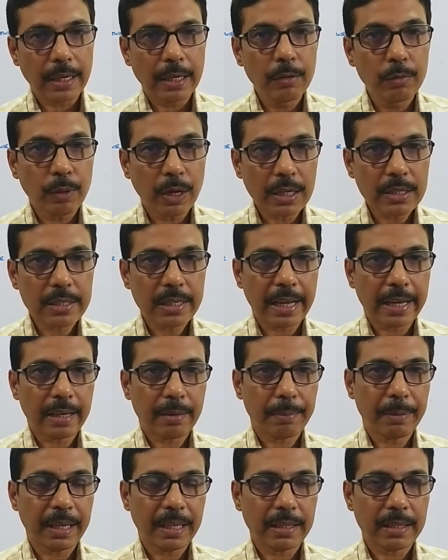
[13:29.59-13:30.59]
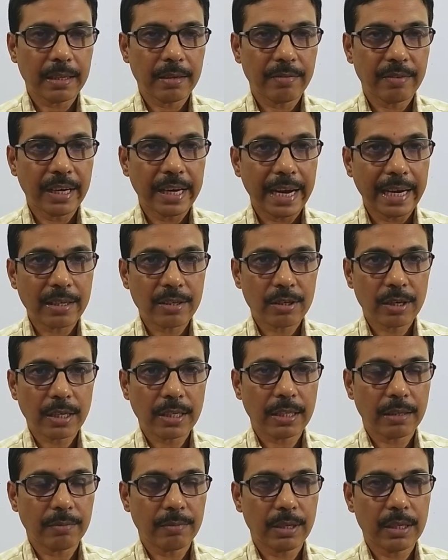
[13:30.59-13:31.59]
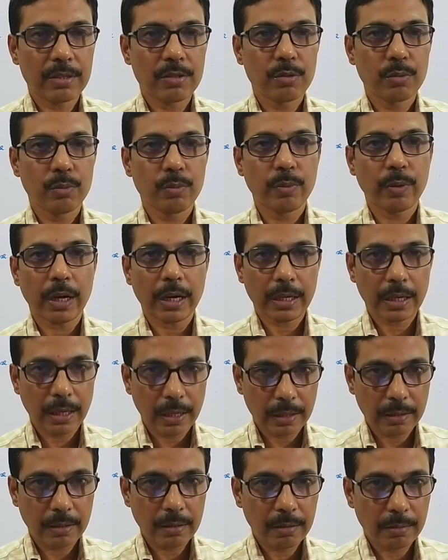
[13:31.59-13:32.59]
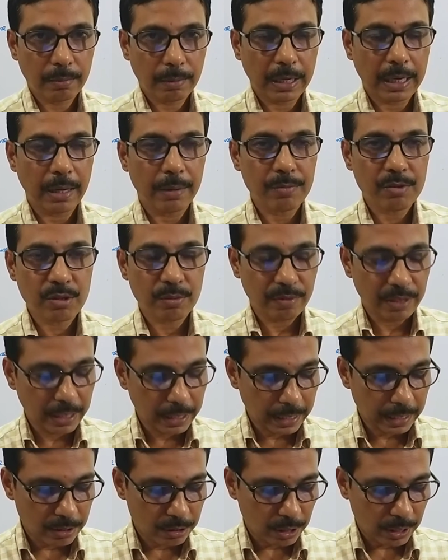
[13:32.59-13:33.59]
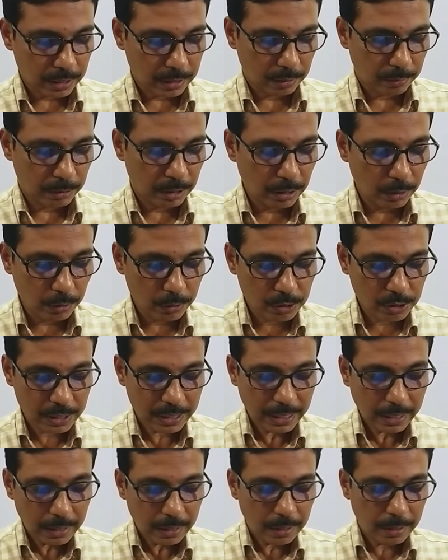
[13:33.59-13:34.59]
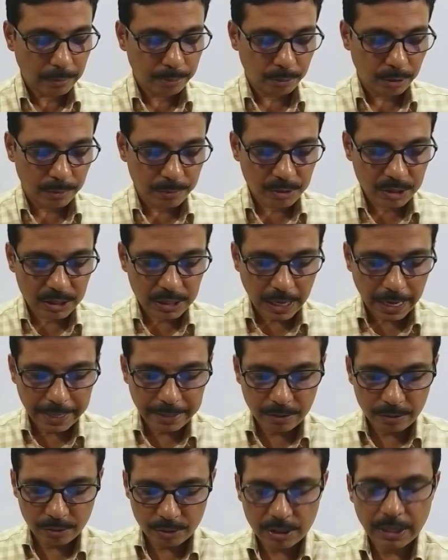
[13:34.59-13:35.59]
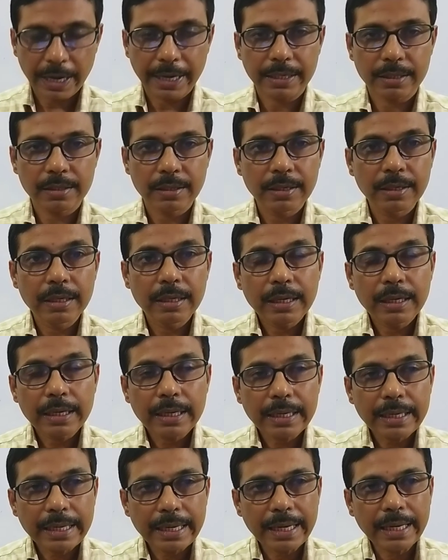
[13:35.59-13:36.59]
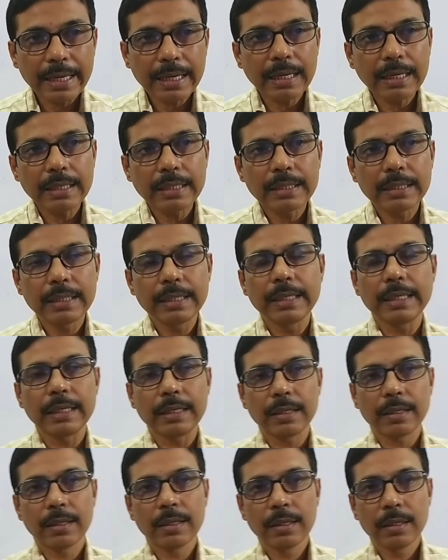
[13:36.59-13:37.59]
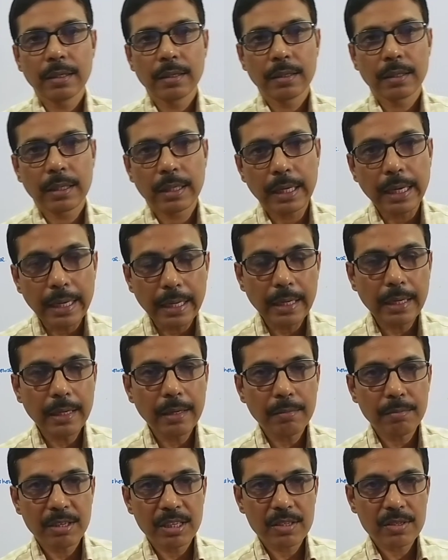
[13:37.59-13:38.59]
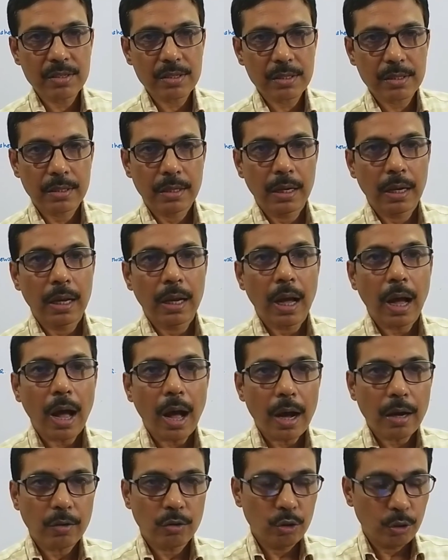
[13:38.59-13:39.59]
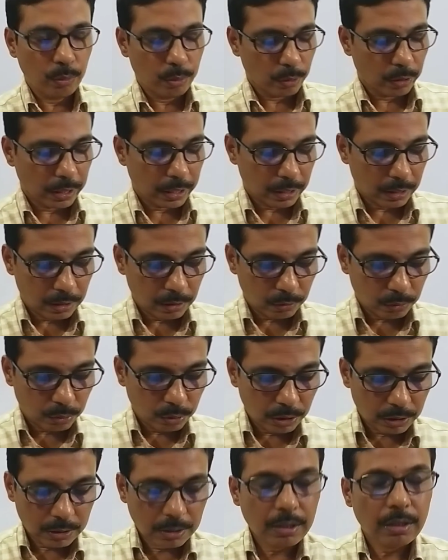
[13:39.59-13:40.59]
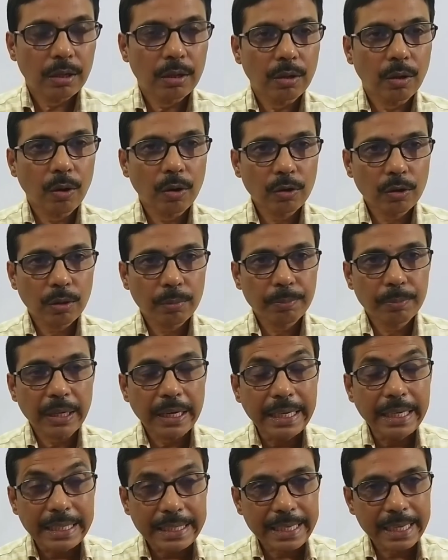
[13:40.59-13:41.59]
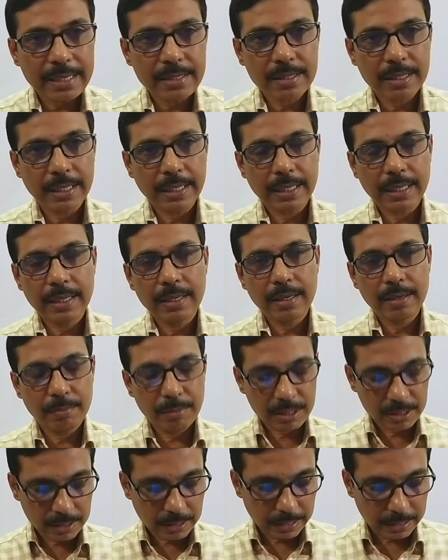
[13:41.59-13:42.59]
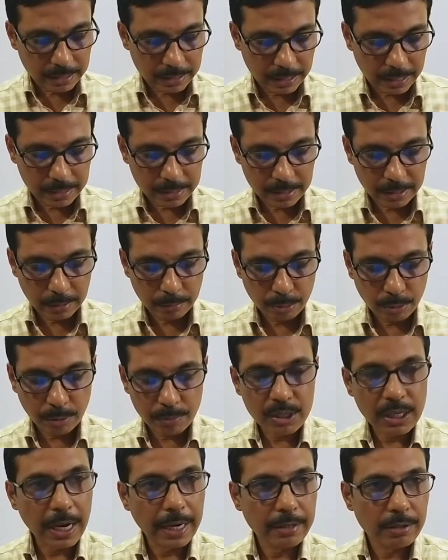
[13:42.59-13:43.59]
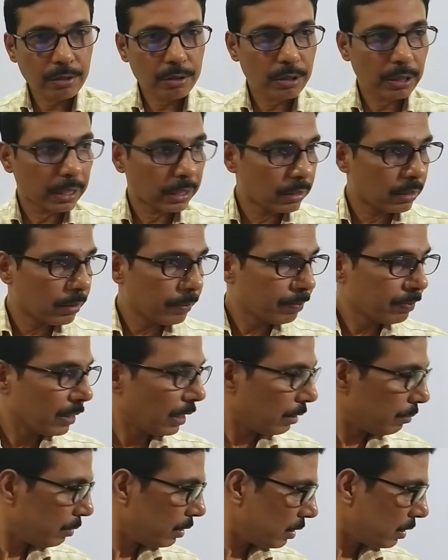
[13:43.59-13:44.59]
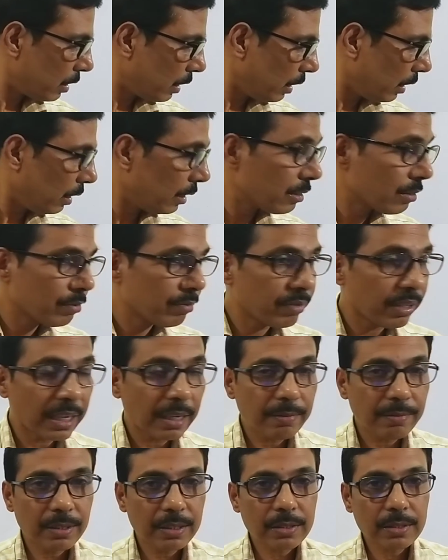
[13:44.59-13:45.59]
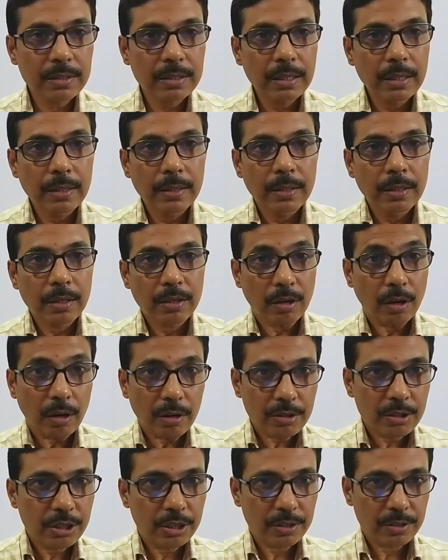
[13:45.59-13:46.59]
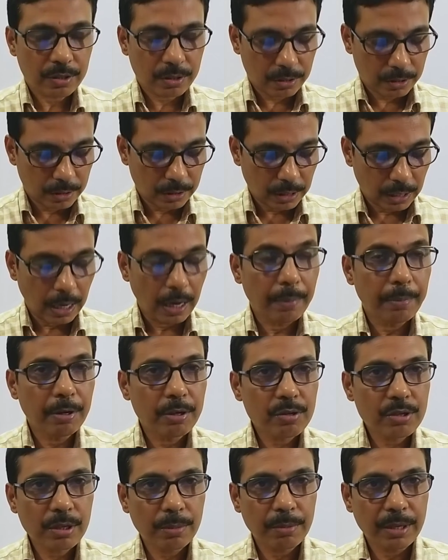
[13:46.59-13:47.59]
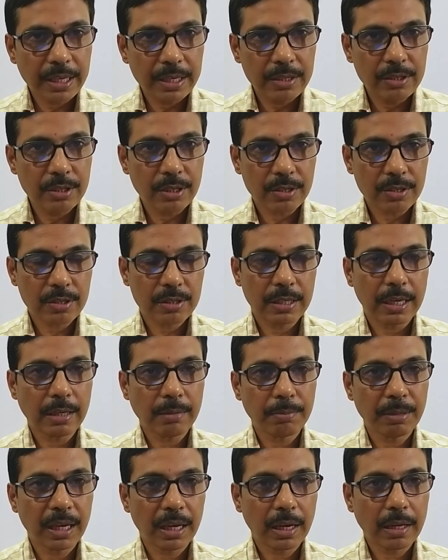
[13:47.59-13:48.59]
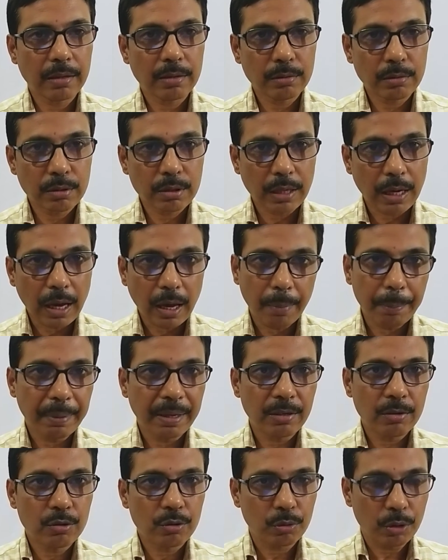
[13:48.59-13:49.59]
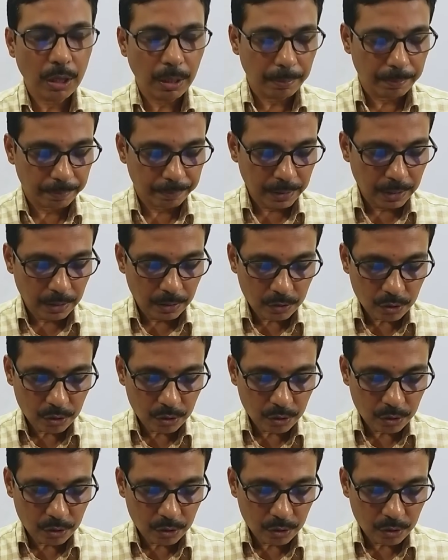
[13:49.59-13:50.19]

He walks like a panther, very attractive. His walking becomes very attractive. He looks keenly from side to side. Keenly means agrovore, with lot of intensely. Keenly means intensely from side to side. That means he is very much conscious about some dangers that may happen to him.